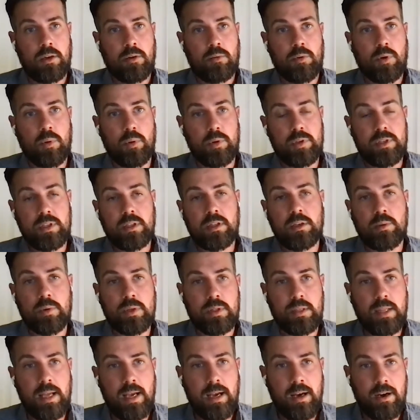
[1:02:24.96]
What we're dealing
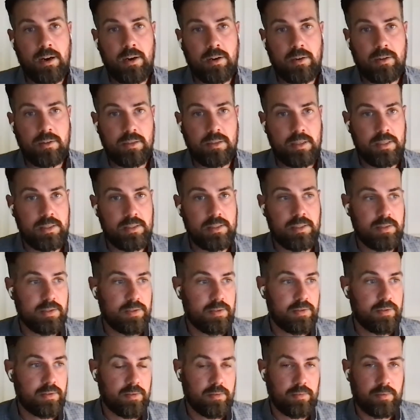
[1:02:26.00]
with now is the
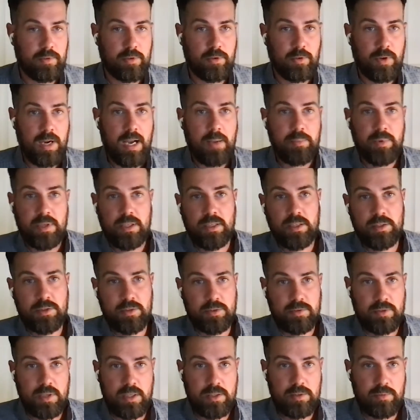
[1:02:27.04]
crappy digital
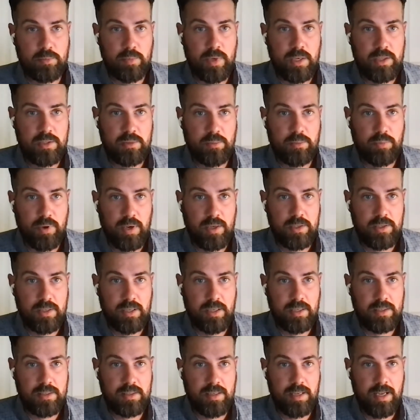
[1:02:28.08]
transformation
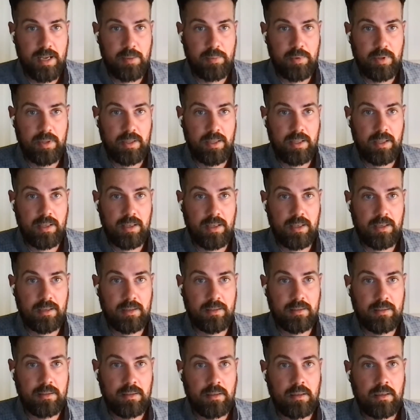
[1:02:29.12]
projects that happen then
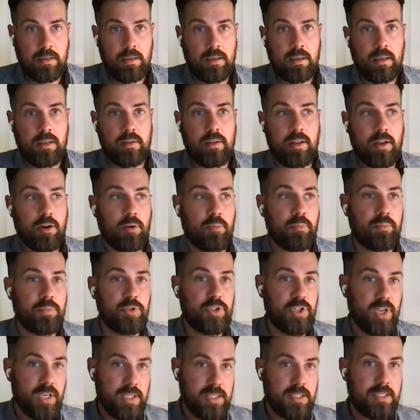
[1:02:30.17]
that are
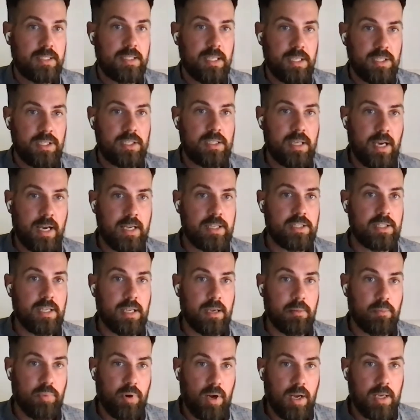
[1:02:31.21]
just digitizing
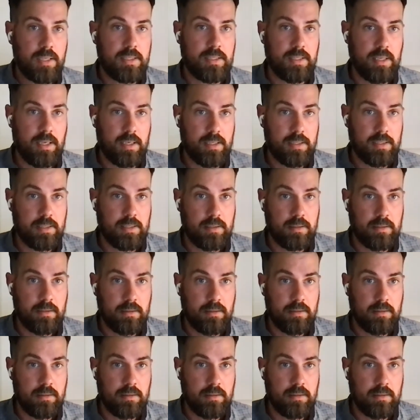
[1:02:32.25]
a process.